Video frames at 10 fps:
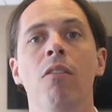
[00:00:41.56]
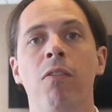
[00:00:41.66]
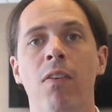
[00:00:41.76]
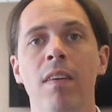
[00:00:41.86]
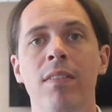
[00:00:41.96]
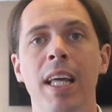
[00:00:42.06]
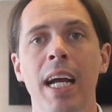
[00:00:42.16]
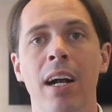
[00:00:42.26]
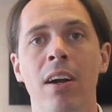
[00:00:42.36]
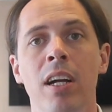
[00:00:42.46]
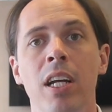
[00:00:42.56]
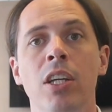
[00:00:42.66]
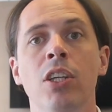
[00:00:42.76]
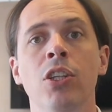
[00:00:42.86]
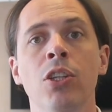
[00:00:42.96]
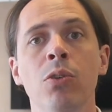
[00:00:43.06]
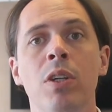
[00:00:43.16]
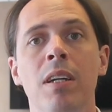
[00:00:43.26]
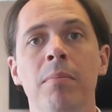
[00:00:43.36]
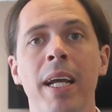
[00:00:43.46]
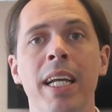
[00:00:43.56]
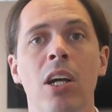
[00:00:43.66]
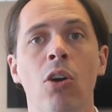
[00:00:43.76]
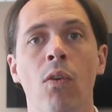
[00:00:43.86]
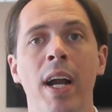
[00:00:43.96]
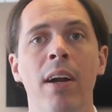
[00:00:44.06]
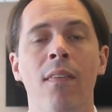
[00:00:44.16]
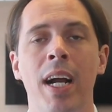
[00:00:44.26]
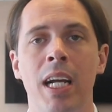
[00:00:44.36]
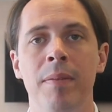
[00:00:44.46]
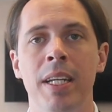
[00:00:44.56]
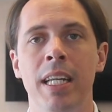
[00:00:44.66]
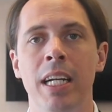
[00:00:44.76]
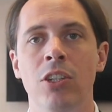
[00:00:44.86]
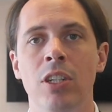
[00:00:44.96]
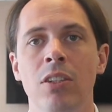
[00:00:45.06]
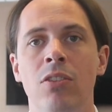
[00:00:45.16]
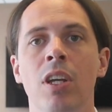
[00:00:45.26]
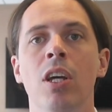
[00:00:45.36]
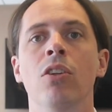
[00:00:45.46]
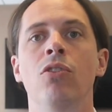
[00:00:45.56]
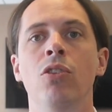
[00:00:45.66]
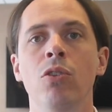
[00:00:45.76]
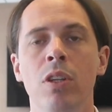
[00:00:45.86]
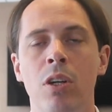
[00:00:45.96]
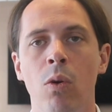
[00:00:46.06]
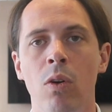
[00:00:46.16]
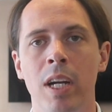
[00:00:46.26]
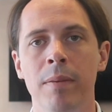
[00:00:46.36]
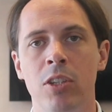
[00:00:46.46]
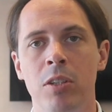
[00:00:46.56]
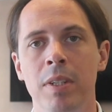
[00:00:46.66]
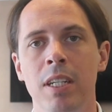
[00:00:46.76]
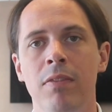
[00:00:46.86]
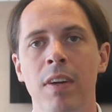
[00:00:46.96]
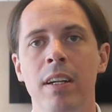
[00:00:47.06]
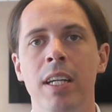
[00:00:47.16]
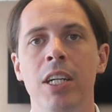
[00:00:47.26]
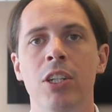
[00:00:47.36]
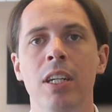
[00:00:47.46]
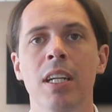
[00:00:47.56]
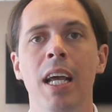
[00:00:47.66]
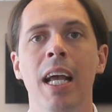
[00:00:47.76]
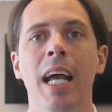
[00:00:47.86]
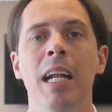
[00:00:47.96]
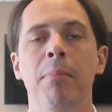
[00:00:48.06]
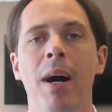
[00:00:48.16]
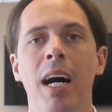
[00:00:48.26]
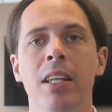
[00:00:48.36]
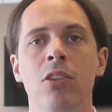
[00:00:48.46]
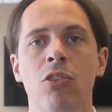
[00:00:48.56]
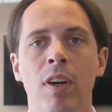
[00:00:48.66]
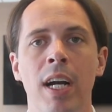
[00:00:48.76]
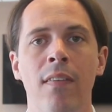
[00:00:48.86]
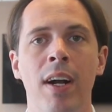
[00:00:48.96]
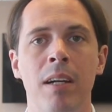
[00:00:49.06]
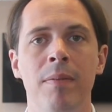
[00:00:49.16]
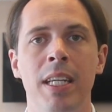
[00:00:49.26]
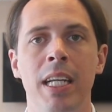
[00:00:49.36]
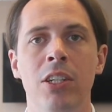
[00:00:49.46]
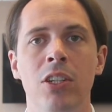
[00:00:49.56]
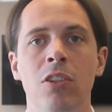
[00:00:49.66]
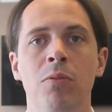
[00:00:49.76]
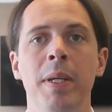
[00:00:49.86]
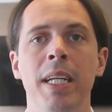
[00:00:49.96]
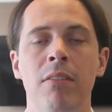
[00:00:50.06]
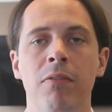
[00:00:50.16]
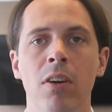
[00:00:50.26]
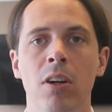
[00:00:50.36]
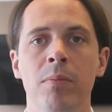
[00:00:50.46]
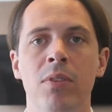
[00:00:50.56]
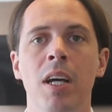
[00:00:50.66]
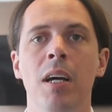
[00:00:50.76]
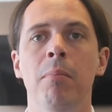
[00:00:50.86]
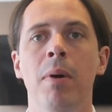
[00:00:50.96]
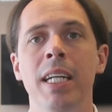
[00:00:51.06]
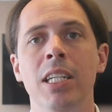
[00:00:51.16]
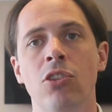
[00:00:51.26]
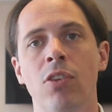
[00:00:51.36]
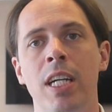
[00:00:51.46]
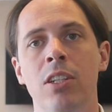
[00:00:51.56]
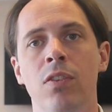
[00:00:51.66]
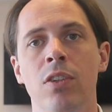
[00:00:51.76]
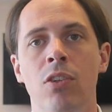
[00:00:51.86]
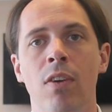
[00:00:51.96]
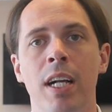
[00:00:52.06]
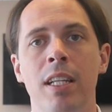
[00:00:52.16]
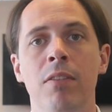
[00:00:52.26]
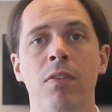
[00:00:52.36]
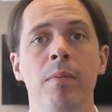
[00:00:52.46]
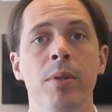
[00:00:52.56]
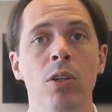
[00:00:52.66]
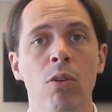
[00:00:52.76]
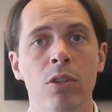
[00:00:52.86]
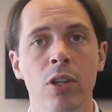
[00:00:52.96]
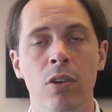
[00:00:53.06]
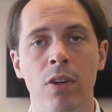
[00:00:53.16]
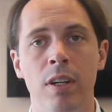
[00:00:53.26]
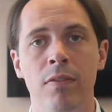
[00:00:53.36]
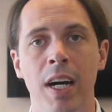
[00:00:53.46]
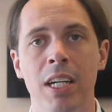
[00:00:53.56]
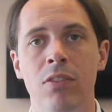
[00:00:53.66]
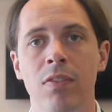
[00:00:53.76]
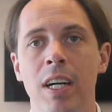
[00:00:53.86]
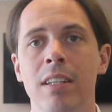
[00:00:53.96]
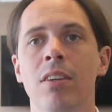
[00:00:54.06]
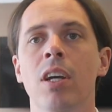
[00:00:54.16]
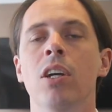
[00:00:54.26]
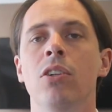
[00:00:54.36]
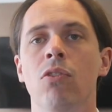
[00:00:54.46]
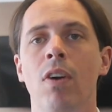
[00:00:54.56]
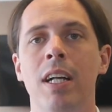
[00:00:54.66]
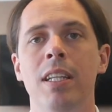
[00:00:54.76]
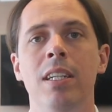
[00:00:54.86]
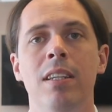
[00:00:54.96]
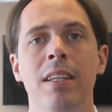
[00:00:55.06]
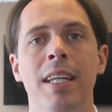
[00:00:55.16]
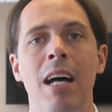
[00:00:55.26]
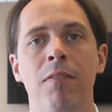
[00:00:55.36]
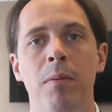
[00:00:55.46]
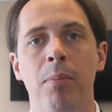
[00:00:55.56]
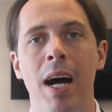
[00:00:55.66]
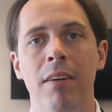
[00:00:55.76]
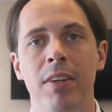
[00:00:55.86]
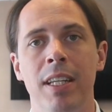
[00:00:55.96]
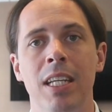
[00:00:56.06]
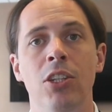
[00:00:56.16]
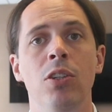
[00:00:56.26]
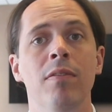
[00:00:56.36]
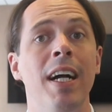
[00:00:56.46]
From there, you can make grant recommendations to the Coral Gables Community Foundation, and upon those grant recommendations being affirmed, money is transferred directly from your donor-advised fund directly to the not-for-profit that you've